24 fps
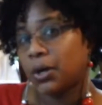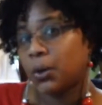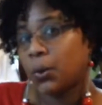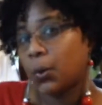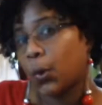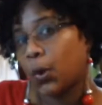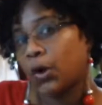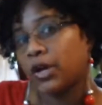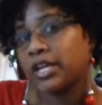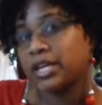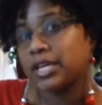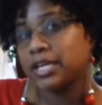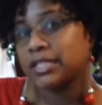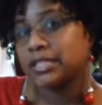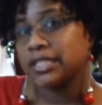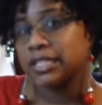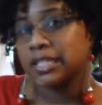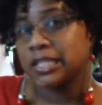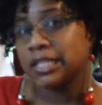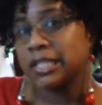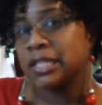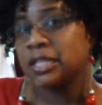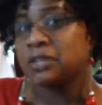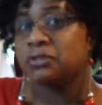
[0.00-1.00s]
working into
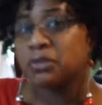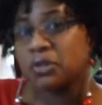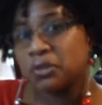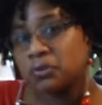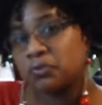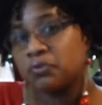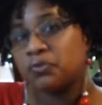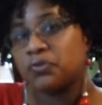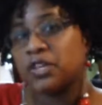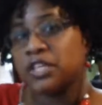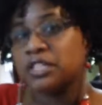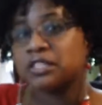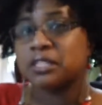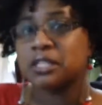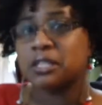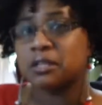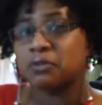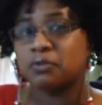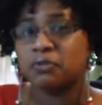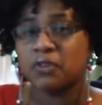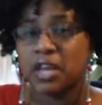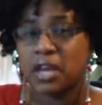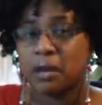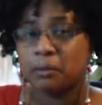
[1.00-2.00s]
the evening, fixing the
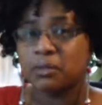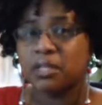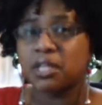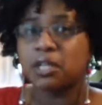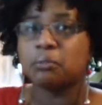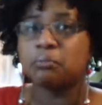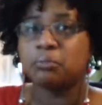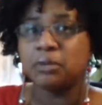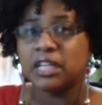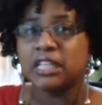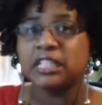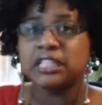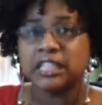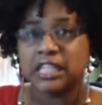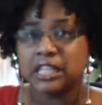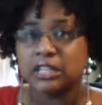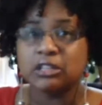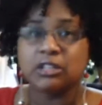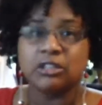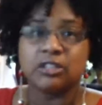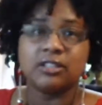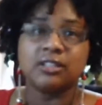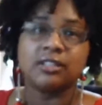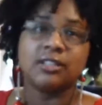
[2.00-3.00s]
family a big
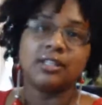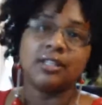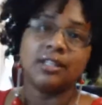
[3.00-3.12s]
dinner